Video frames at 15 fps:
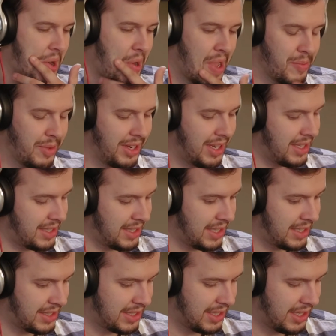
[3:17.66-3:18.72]
I mean
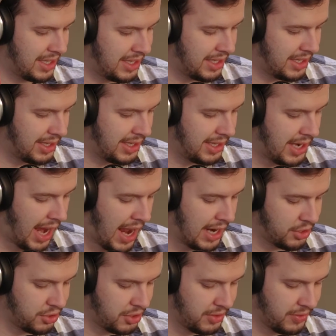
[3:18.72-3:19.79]
it
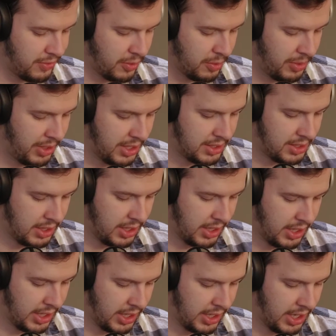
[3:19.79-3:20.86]
actually for me
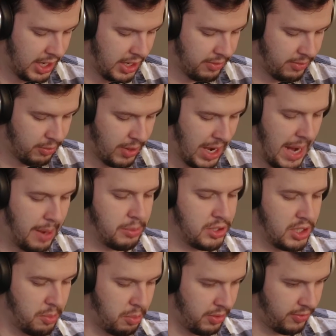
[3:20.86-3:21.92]
it kind of wraps
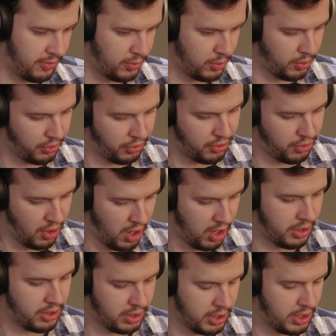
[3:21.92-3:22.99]
up a full
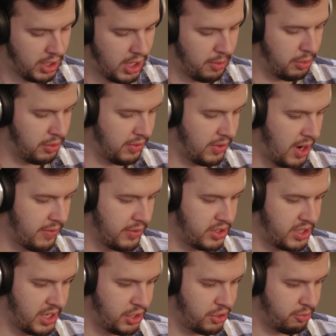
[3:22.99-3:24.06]
thought on a couple of
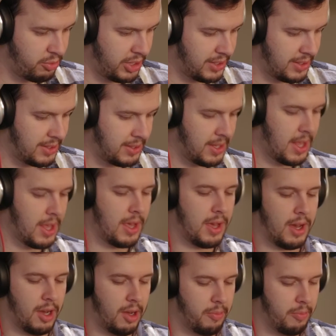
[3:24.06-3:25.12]
conversation pieces.
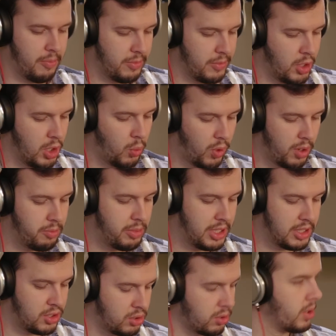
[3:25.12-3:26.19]
You know, one
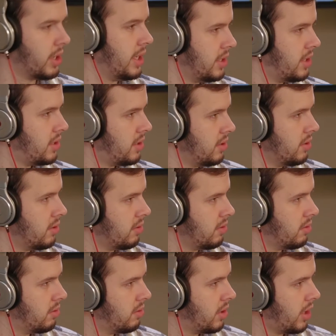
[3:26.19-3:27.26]
being story is still
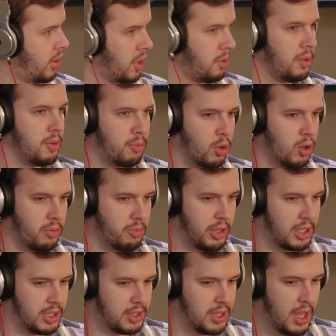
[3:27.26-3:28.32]
incredibly important because